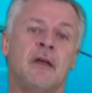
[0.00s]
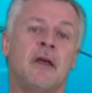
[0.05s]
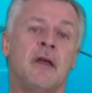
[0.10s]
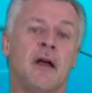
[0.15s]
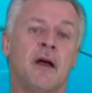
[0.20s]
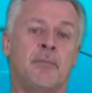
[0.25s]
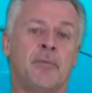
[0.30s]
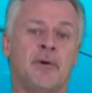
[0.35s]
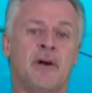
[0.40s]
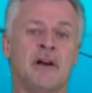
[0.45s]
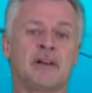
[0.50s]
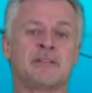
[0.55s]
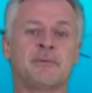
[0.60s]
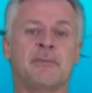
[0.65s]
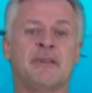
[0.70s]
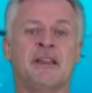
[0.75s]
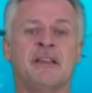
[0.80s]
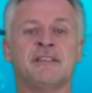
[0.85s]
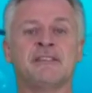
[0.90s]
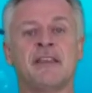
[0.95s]

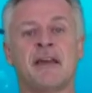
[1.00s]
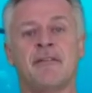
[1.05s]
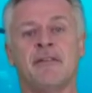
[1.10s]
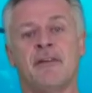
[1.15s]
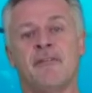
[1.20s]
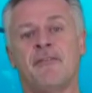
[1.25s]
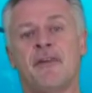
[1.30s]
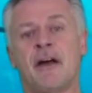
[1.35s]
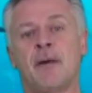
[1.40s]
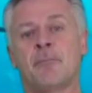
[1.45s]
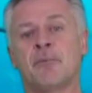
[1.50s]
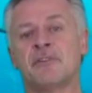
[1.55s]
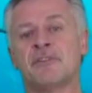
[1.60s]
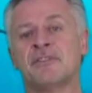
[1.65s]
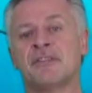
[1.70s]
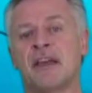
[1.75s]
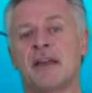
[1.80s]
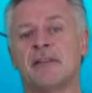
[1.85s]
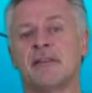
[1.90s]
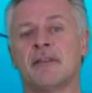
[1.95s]
Approximately
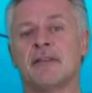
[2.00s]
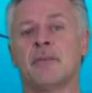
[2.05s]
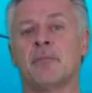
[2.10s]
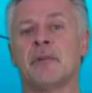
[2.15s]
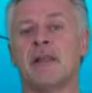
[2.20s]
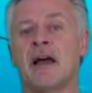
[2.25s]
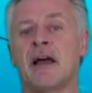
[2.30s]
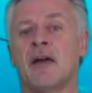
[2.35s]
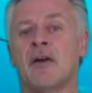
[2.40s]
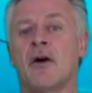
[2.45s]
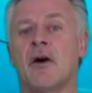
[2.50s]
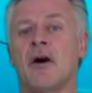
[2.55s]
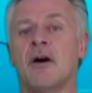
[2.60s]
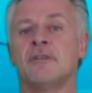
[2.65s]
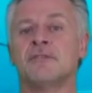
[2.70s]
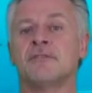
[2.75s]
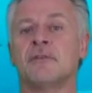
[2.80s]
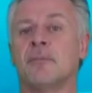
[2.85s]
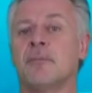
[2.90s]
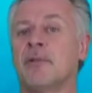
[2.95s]
75% of the black
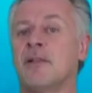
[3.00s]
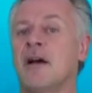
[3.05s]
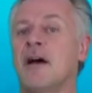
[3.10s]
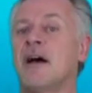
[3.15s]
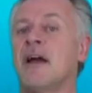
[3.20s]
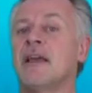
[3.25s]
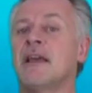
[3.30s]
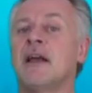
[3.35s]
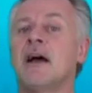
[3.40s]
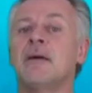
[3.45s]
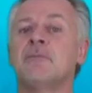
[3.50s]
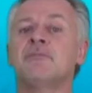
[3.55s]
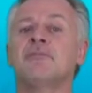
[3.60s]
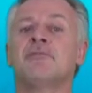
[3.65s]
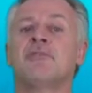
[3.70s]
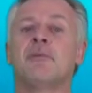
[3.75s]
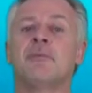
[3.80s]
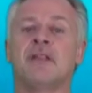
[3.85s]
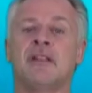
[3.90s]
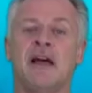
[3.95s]
cod supply comes
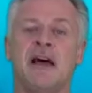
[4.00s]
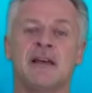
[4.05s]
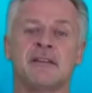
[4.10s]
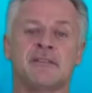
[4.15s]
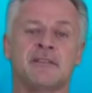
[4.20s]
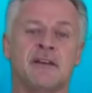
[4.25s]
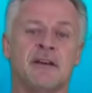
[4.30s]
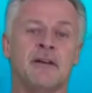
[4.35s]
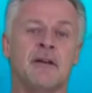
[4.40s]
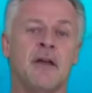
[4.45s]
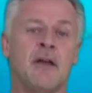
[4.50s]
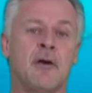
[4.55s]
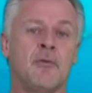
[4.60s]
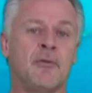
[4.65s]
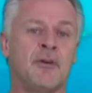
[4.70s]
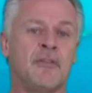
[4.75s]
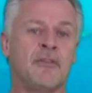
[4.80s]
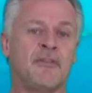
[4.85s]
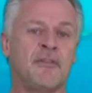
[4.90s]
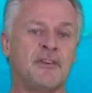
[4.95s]
from Alaska,
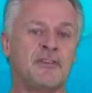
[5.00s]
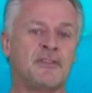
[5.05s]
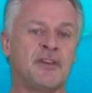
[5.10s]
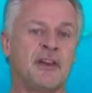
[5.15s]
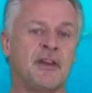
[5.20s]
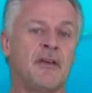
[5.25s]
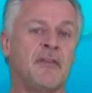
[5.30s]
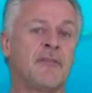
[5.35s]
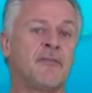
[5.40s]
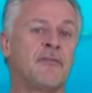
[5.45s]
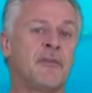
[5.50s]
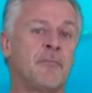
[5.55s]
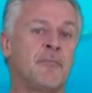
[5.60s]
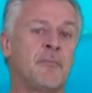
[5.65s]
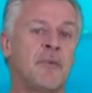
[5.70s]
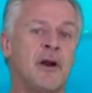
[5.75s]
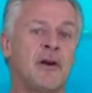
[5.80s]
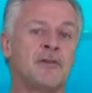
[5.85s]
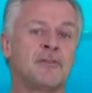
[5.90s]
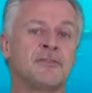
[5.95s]
with fishing from
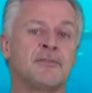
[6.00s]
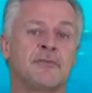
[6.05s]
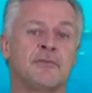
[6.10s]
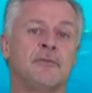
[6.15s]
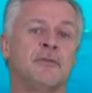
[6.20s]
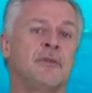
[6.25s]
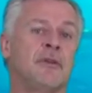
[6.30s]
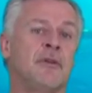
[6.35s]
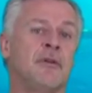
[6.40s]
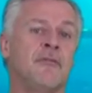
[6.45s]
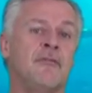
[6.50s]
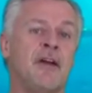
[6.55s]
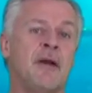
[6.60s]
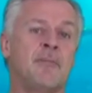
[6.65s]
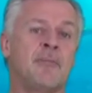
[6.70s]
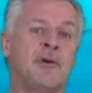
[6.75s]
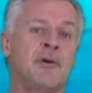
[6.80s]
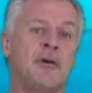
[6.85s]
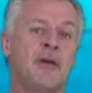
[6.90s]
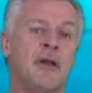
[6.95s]
March through to
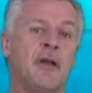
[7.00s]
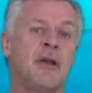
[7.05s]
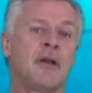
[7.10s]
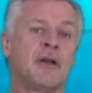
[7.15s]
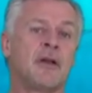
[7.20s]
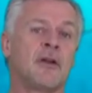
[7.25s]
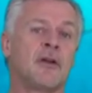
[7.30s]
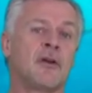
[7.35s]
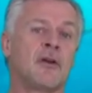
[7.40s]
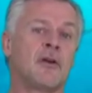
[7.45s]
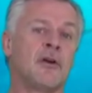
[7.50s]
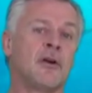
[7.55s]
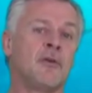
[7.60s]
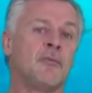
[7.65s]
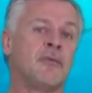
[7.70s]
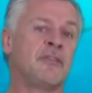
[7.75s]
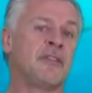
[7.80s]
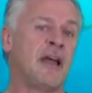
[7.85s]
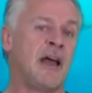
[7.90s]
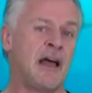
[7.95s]
November,
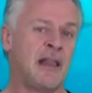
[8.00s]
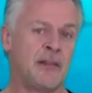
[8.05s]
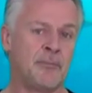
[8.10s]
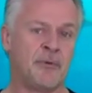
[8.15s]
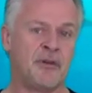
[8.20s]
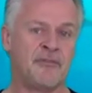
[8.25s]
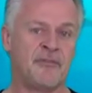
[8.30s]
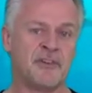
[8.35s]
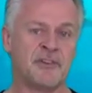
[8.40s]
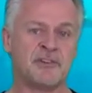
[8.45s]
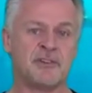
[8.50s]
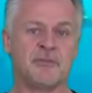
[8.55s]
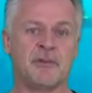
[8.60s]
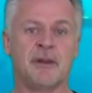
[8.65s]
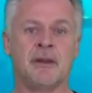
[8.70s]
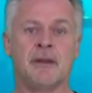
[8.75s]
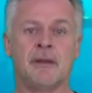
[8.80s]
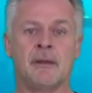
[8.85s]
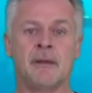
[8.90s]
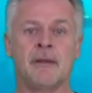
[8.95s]
concurrent with the halibut
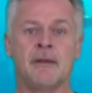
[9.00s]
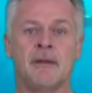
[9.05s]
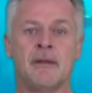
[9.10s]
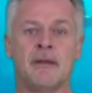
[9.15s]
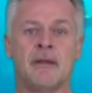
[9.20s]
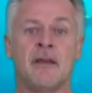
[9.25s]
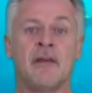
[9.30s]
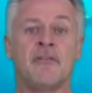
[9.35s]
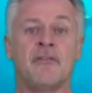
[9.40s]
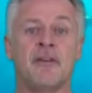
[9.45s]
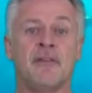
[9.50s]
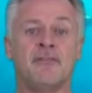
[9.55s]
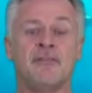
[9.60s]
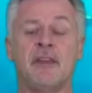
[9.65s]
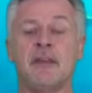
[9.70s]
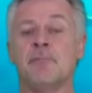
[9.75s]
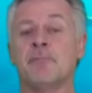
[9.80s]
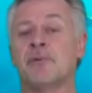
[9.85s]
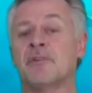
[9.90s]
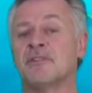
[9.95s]
fishery.
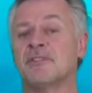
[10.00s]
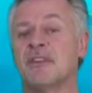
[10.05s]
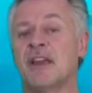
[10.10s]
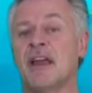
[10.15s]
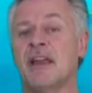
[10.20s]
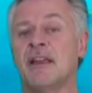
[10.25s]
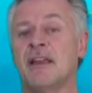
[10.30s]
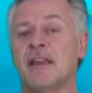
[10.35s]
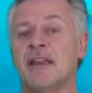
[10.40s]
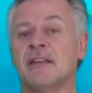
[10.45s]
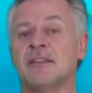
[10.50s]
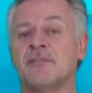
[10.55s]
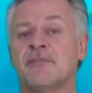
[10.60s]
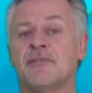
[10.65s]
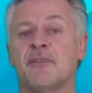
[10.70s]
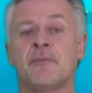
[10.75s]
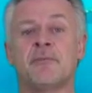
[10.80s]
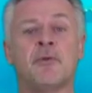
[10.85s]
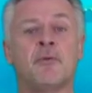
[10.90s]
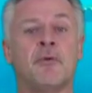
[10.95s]
15% is
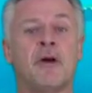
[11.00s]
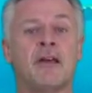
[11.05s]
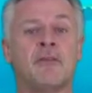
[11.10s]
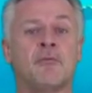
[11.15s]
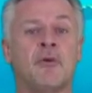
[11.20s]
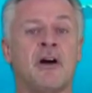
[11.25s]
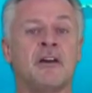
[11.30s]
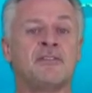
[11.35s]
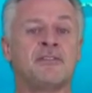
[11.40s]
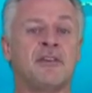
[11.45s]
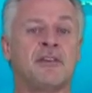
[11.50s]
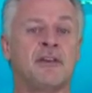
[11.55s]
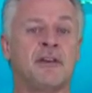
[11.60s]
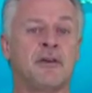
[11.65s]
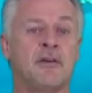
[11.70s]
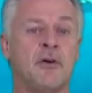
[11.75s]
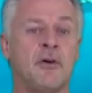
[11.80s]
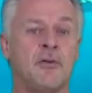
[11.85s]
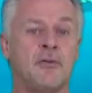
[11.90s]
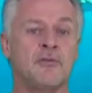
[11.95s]
from the wet
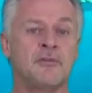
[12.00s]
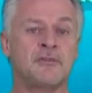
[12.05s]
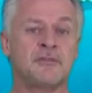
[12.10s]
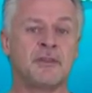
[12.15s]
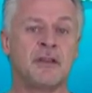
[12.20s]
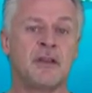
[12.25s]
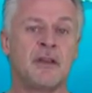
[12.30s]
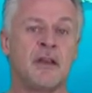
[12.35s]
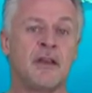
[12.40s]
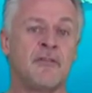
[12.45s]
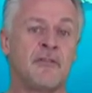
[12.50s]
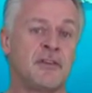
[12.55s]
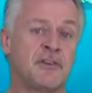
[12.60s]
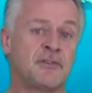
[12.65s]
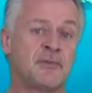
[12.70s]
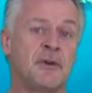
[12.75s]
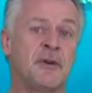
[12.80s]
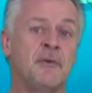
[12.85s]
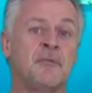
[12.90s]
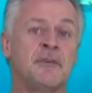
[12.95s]
Washington coast
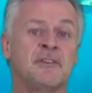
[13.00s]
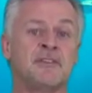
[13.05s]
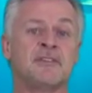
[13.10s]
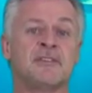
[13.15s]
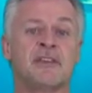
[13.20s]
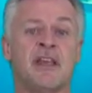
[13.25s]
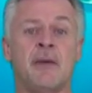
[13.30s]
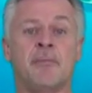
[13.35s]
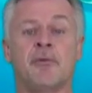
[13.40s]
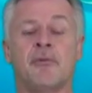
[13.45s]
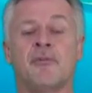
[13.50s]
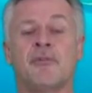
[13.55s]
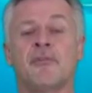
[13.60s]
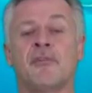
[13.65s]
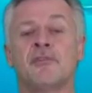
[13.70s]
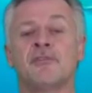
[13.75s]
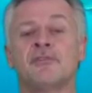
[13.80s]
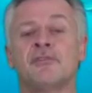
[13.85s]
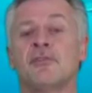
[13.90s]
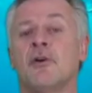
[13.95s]
fishery, which is April
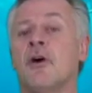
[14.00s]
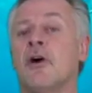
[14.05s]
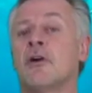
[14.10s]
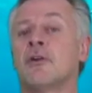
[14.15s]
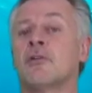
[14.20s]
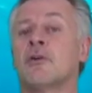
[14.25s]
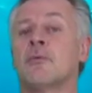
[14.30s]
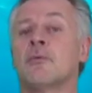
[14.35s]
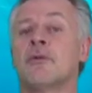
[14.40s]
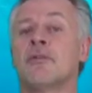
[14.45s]
1st to October